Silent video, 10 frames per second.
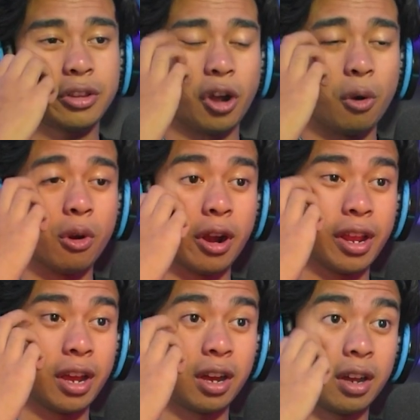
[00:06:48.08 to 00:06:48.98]
don't worry,
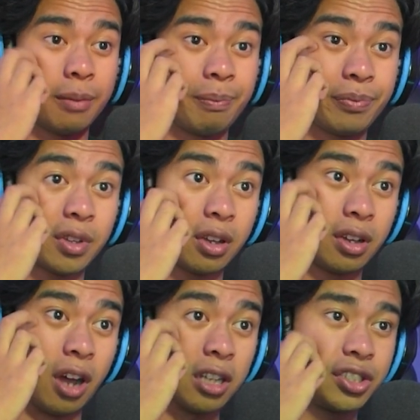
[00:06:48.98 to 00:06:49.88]
uh,
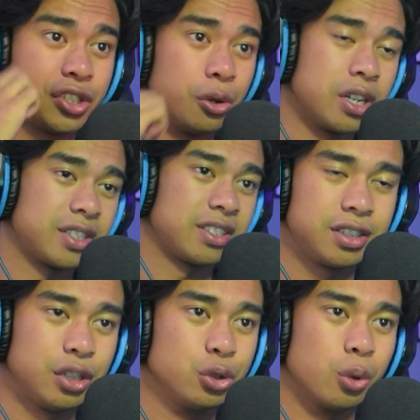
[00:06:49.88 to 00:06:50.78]
God's doing his
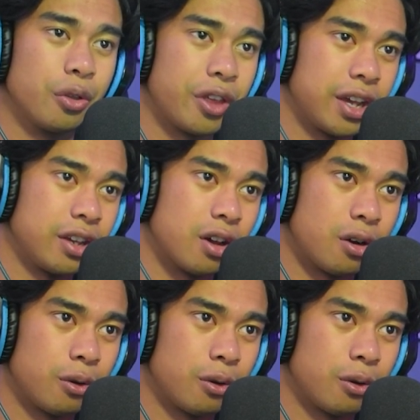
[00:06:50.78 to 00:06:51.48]
usual thing, you know?